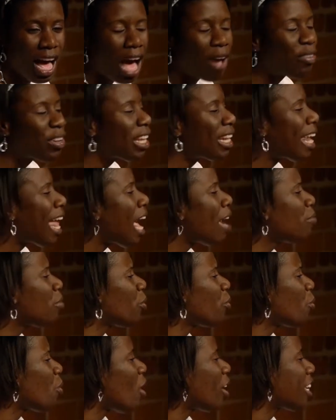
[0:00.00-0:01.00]
I've climbed
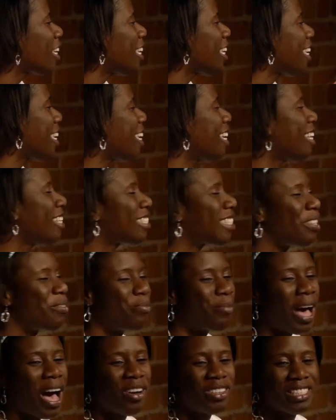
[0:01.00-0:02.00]
the rocky hills
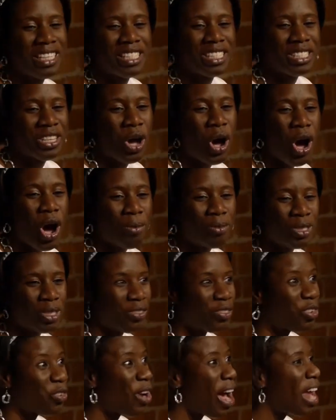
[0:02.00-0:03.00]
and mountain tops
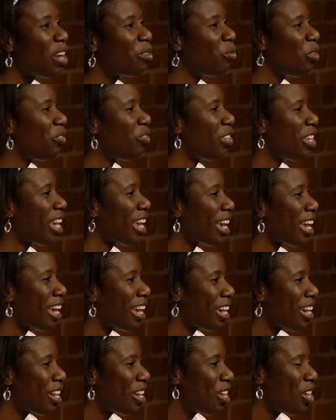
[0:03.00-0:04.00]
of Grand
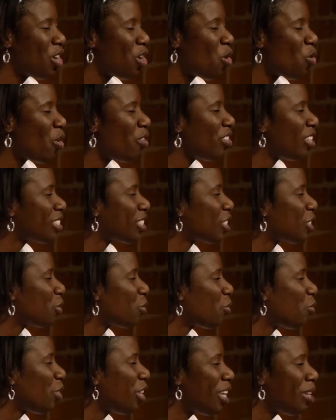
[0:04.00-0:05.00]
Riviere, where the
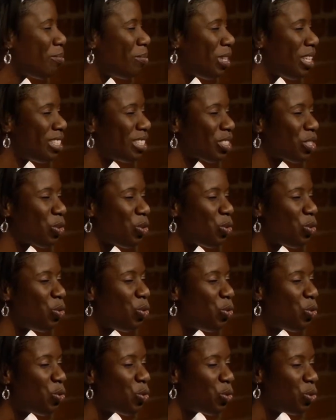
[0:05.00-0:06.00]
stream is
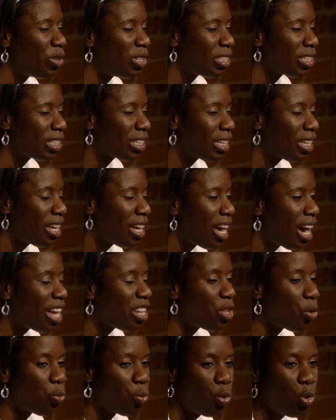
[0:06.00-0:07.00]
cooled,
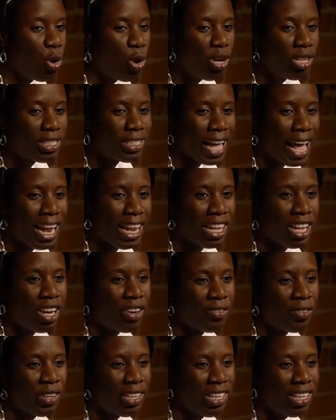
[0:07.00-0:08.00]
and the woods are
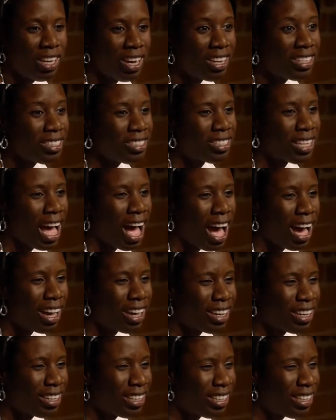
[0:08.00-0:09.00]
lovely and
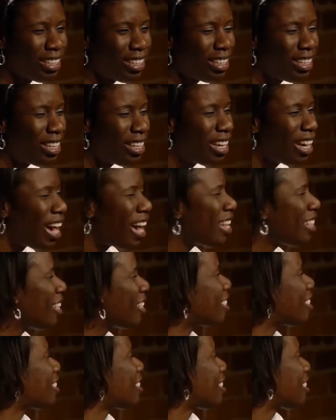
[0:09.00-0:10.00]
dark, and
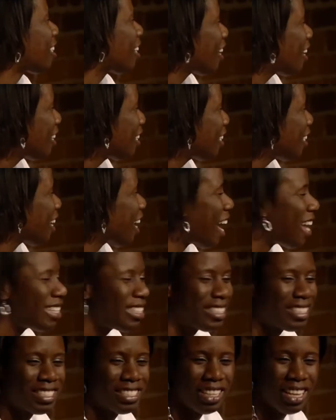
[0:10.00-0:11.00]
the sun
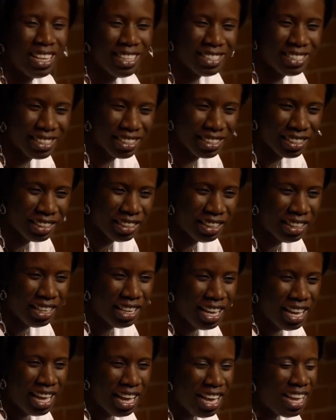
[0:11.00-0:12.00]
at dusk
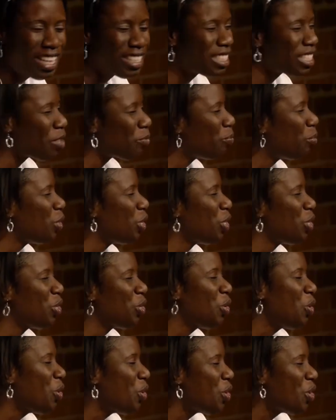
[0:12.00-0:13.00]
is a
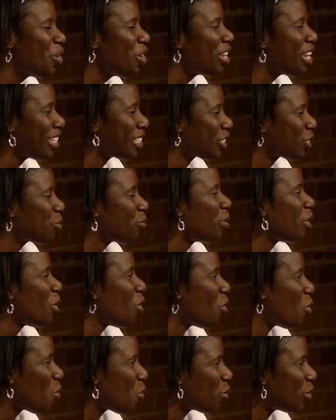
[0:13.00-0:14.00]
beauty to
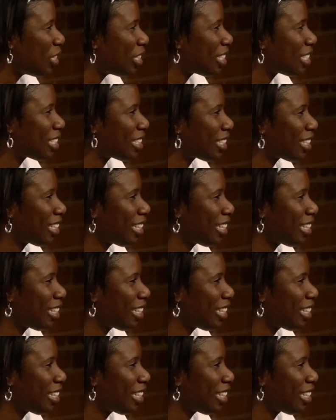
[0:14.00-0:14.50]
behold,